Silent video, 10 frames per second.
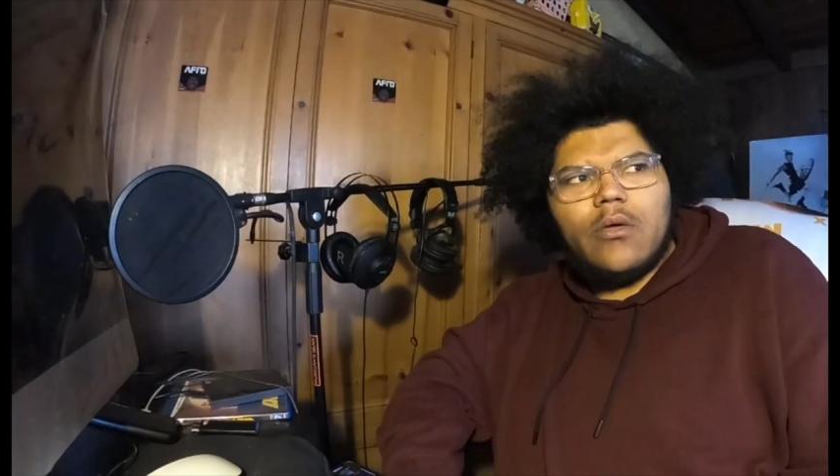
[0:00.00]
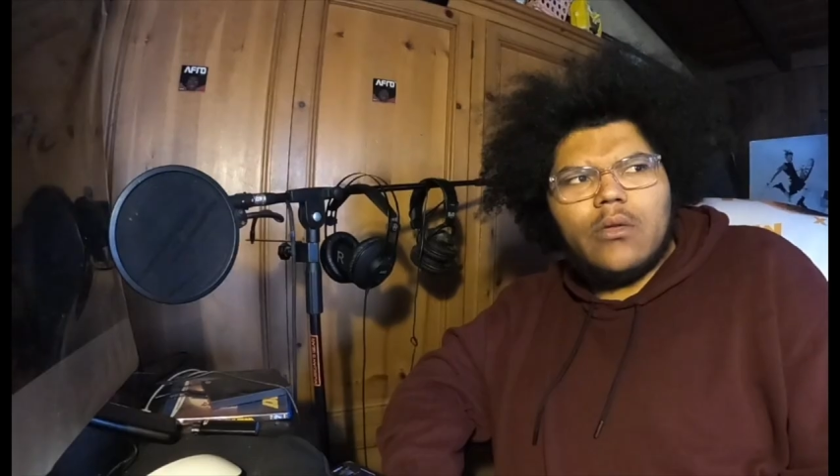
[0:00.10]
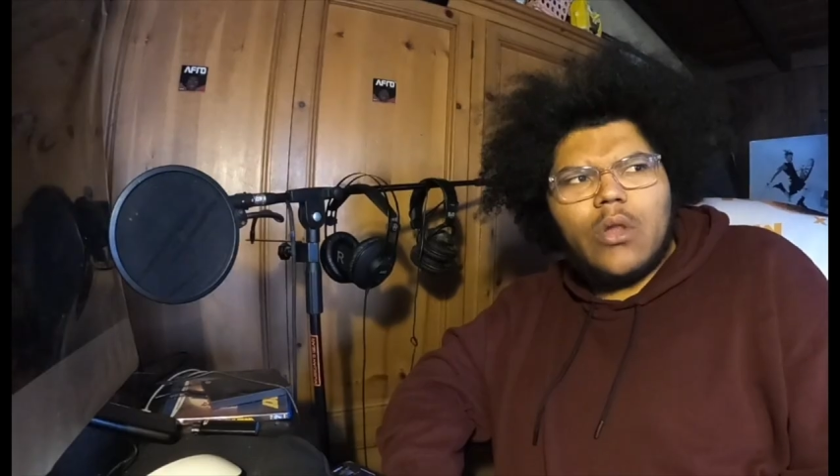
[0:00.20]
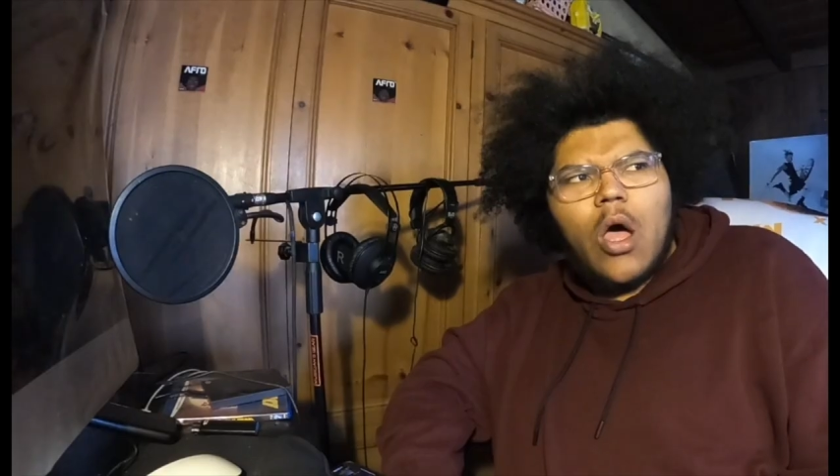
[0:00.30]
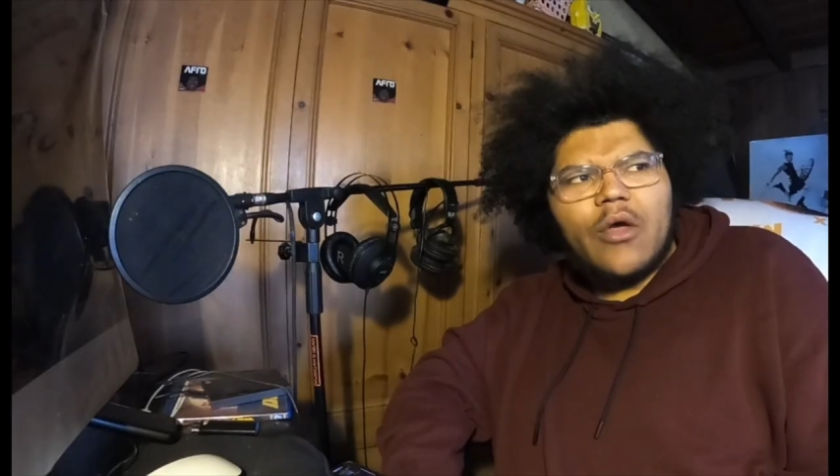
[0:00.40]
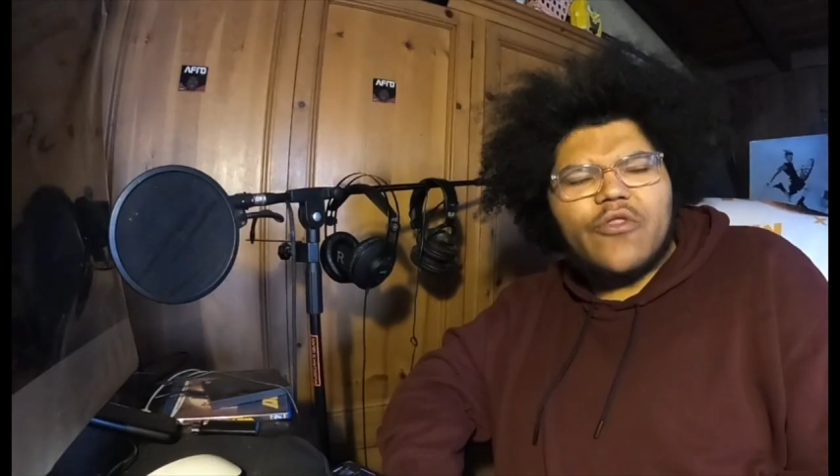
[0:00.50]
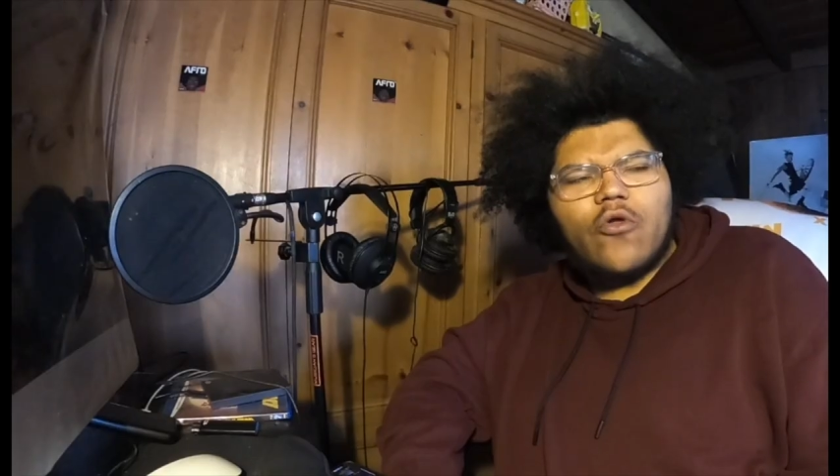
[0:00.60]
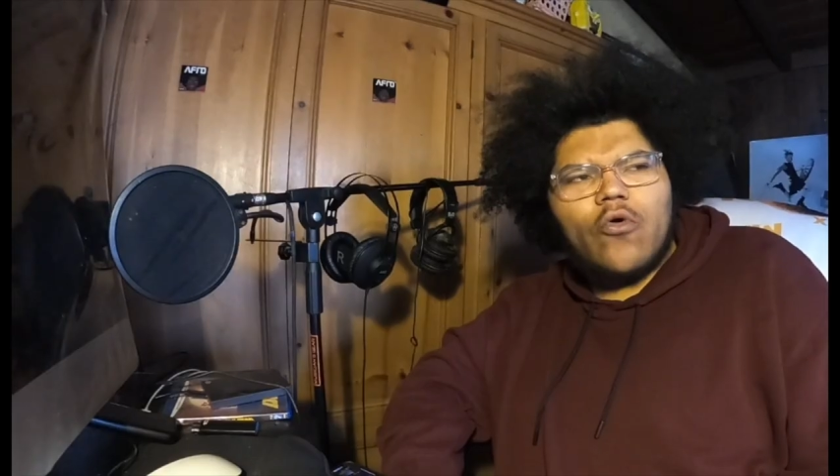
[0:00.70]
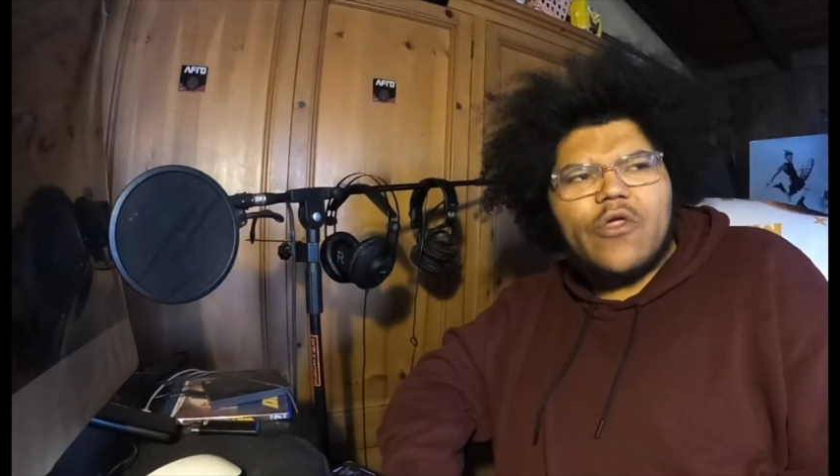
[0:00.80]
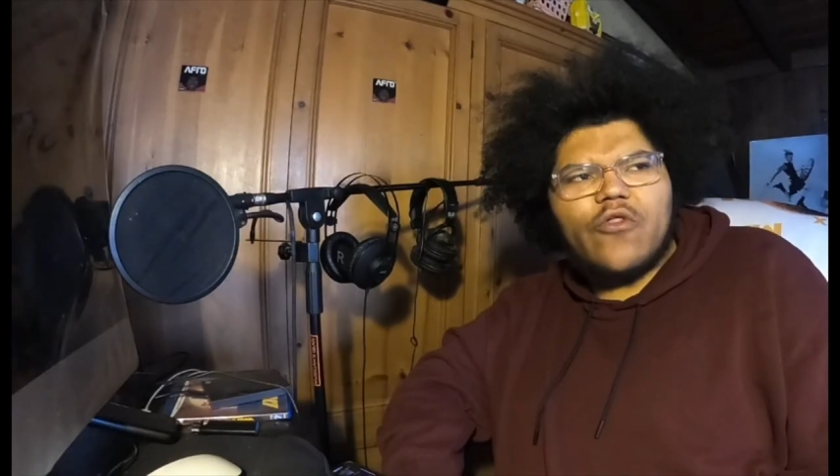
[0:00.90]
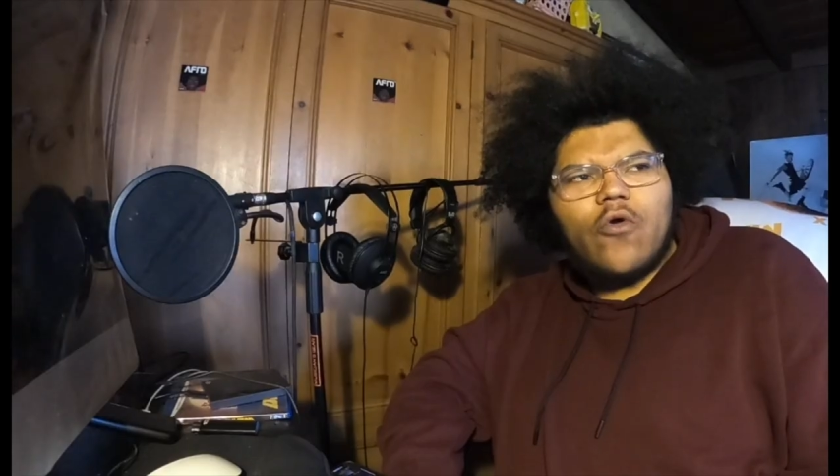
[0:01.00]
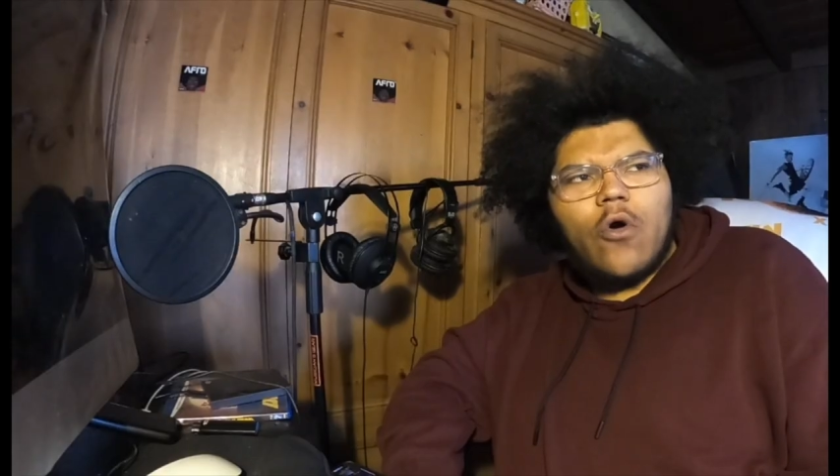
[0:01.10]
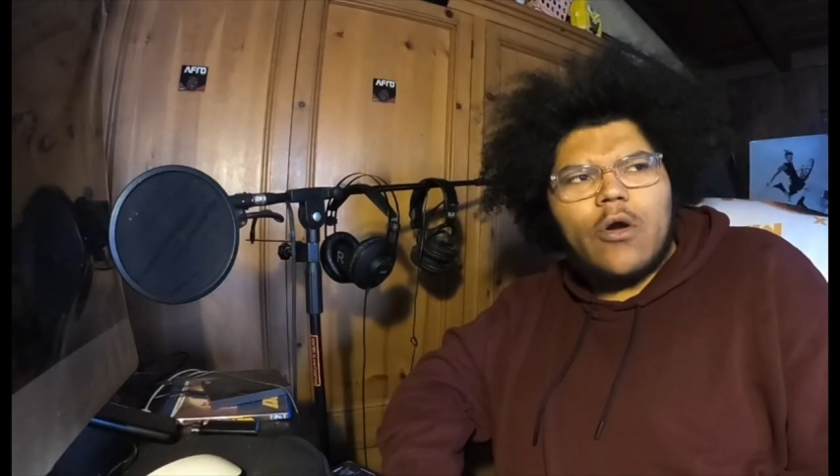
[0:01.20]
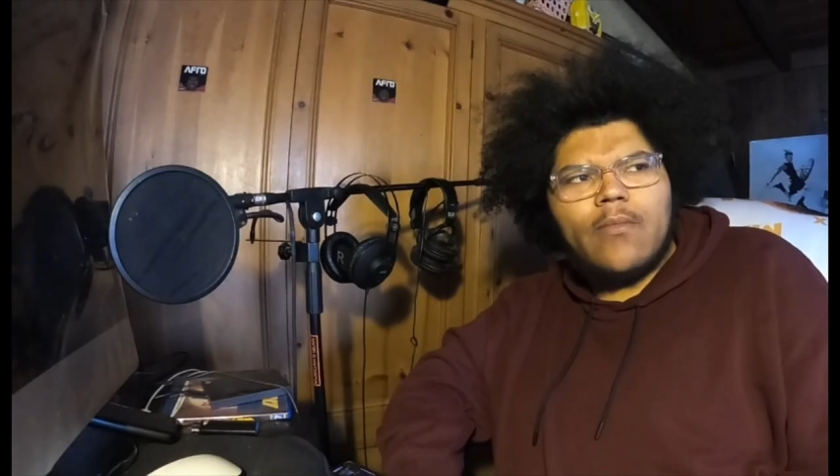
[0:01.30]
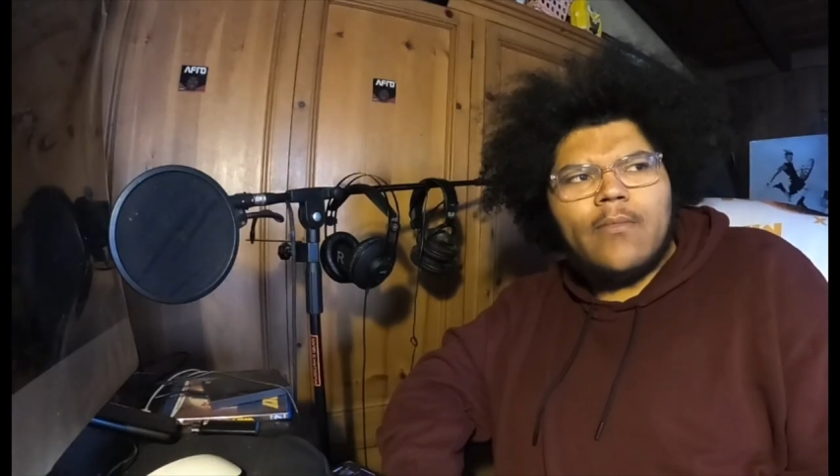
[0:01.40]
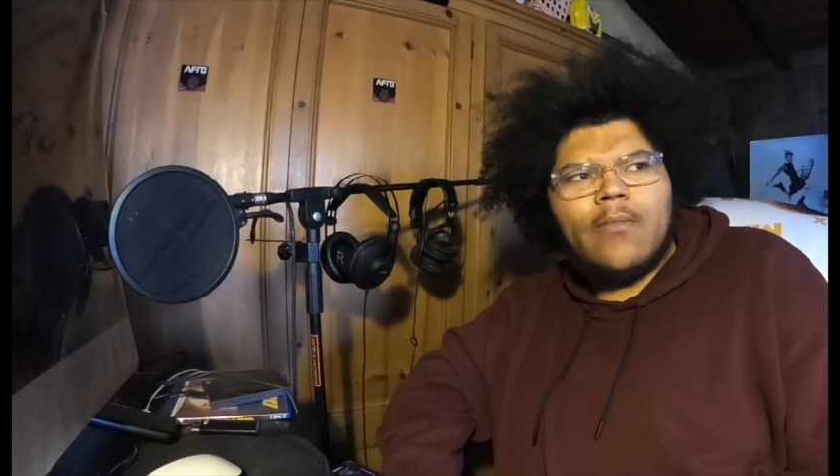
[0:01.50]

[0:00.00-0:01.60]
Long story short,